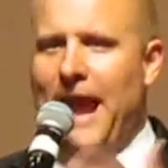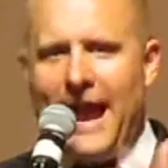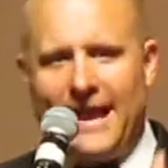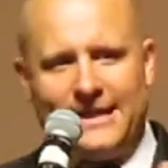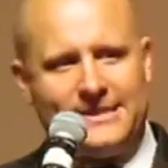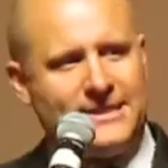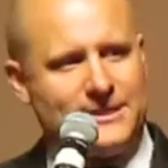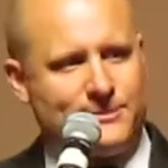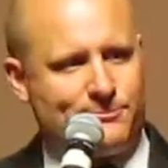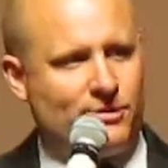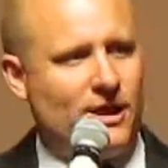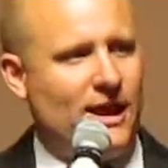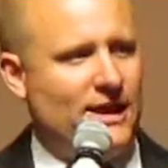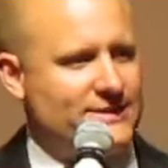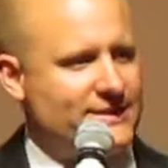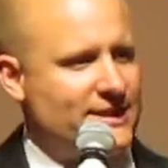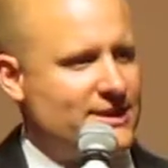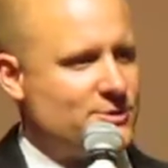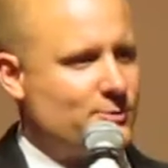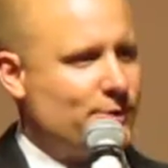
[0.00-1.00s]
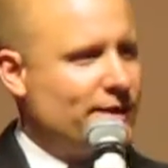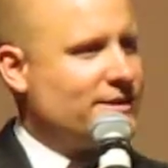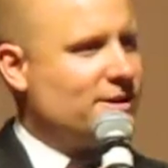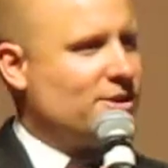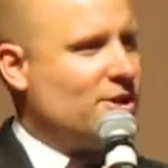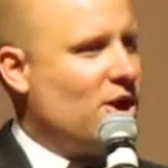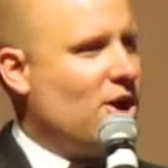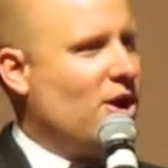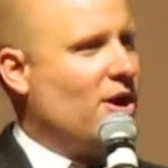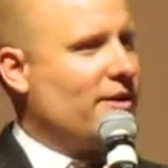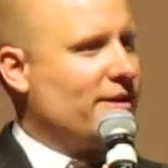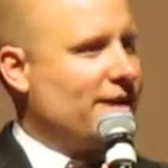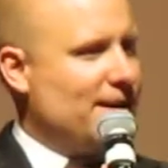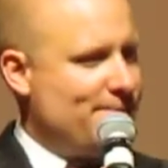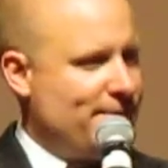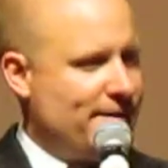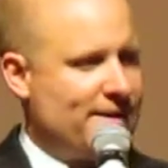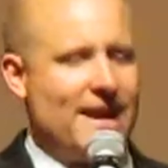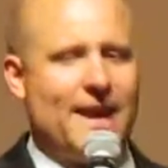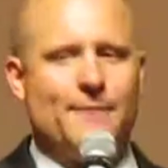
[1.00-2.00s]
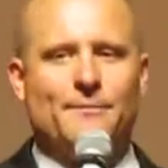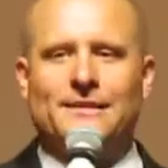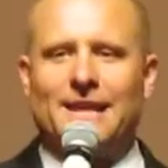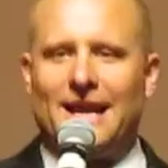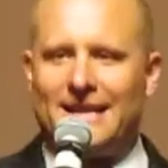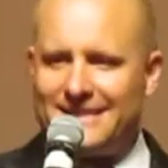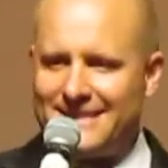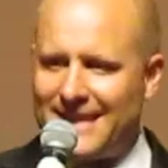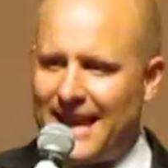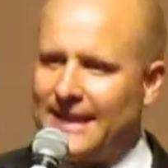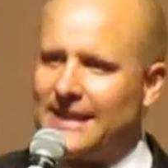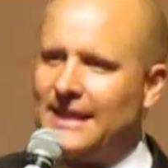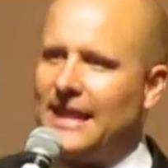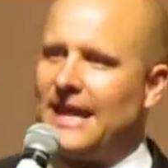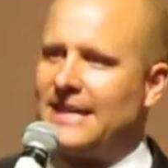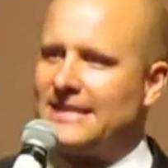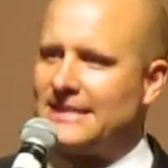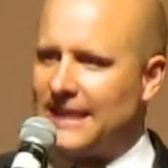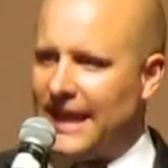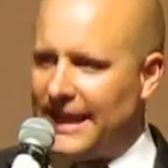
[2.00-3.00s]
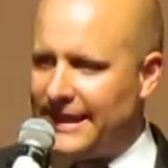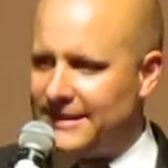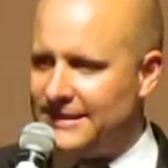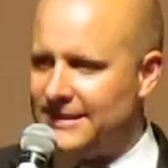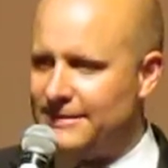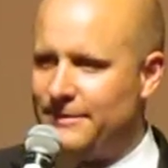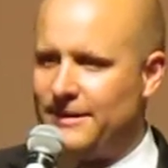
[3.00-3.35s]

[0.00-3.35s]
as this process went along, it became less and less likely,